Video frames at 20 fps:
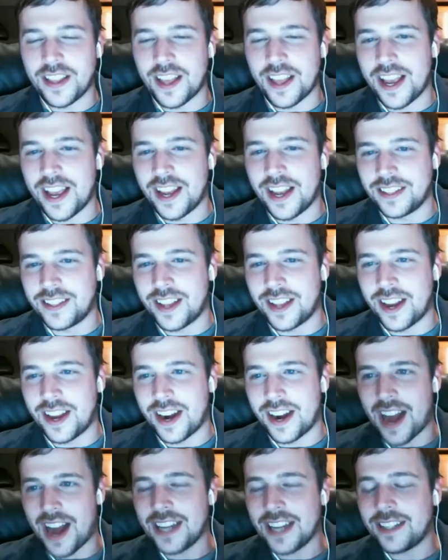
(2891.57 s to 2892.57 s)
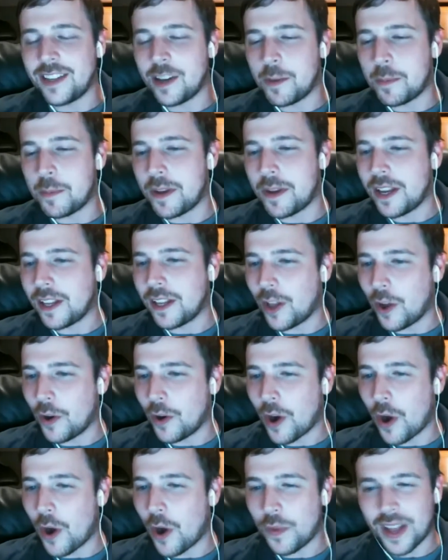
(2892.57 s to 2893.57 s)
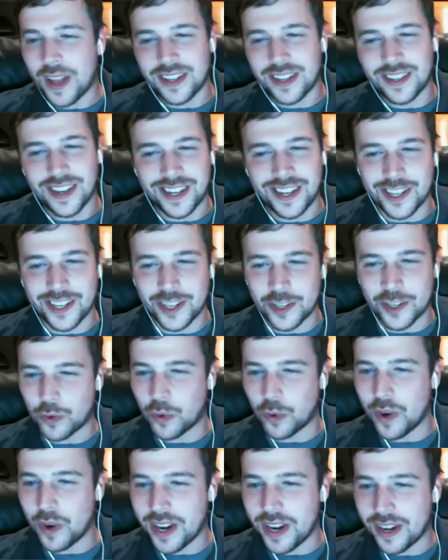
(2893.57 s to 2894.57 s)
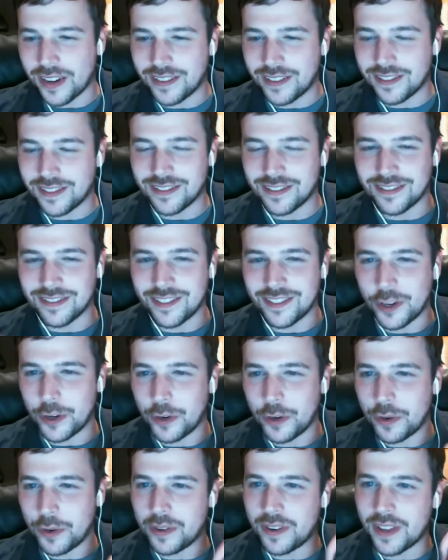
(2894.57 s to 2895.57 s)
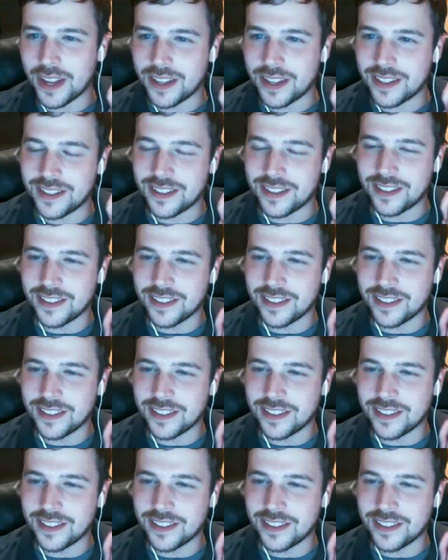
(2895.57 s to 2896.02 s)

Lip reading: the hint, said an ICP logo. That's like Detroit, dude. That's